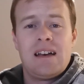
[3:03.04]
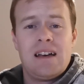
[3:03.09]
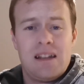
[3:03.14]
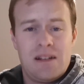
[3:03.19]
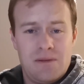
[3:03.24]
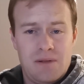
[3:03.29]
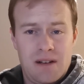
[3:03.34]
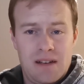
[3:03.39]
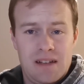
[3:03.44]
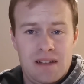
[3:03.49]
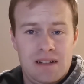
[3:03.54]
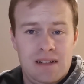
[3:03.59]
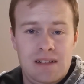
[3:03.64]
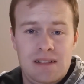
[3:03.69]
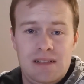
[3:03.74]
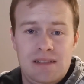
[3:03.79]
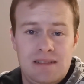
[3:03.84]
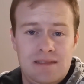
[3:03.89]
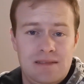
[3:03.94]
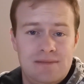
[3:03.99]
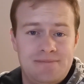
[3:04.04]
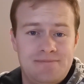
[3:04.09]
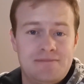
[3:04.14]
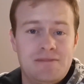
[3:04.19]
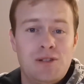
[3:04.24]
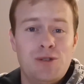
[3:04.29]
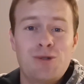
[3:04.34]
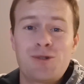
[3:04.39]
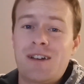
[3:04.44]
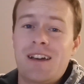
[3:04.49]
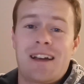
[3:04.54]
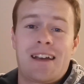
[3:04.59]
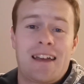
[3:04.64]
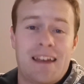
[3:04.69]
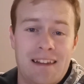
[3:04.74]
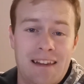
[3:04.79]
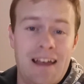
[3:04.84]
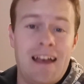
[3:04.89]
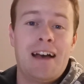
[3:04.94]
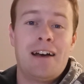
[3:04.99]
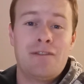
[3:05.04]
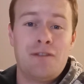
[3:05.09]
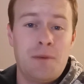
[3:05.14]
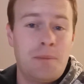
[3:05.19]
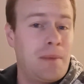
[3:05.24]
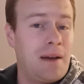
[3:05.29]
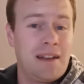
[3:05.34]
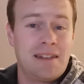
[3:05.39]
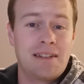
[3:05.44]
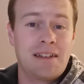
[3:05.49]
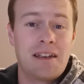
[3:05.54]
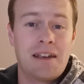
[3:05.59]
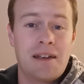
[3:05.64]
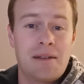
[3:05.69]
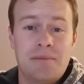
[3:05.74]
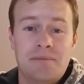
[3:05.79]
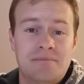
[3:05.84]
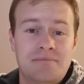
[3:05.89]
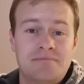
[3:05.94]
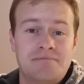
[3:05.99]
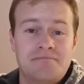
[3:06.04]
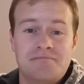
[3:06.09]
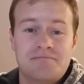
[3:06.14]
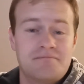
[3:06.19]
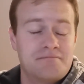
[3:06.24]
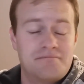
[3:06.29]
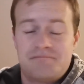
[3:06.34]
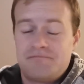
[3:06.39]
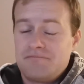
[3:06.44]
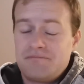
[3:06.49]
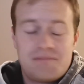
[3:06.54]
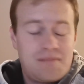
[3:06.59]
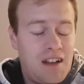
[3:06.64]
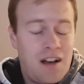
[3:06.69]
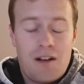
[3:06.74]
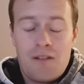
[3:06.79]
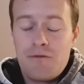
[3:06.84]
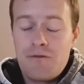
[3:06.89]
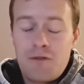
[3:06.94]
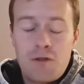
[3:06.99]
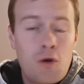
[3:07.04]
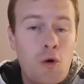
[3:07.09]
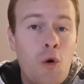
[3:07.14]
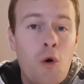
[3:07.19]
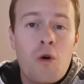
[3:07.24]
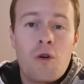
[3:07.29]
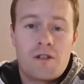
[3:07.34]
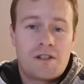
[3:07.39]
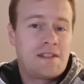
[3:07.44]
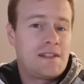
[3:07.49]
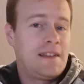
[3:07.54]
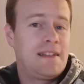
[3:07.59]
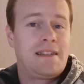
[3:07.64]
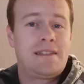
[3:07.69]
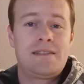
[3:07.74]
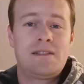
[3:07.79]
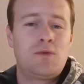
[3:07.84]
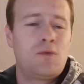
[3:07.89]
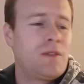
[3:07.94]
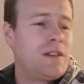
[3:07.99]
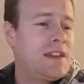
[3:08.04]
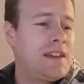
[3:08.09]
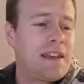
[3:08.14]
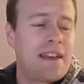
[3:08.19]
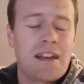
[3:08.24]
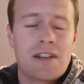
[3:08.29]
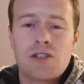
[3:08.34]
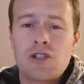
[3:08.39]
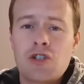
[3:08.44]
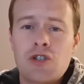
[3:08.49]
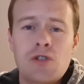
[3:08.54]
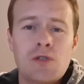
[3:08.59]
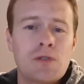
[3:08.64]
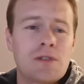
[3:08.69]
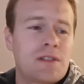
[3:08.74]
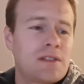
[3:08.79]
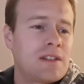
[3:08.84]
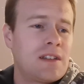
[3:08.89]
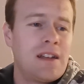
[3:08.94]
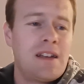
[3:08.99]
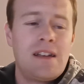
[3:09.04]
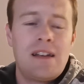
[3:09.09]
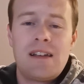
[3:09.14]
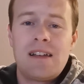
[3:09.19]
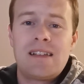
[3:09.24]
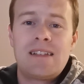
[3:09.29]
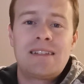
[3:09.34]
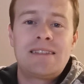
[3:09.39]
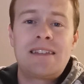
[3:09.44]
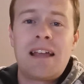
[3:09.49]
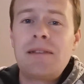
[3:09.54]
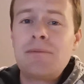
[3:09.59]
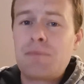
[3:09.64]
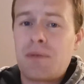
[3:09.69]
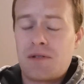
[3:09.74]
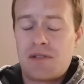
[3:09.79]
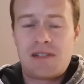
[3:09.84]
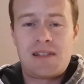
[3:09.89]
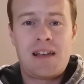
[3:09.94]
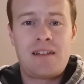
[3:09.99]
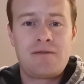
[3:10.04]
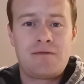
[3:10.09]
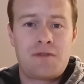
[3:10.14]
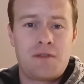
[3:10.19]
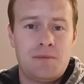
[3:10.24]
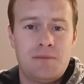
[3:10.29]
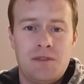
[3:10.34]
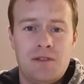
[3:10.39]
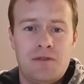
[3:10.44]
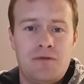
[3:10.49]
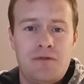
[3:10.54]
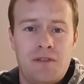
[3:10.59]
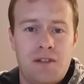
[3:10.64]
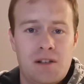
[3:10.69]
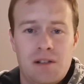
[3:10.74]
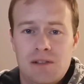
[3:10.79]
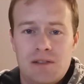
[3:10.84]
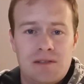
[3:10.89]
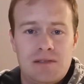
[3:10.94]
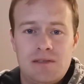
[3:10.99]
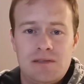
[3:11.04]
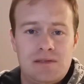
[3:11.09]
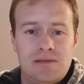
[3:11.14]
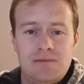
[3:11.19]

Anyway, Luka can have a bad game. Of course, he can shoot 10% from the field.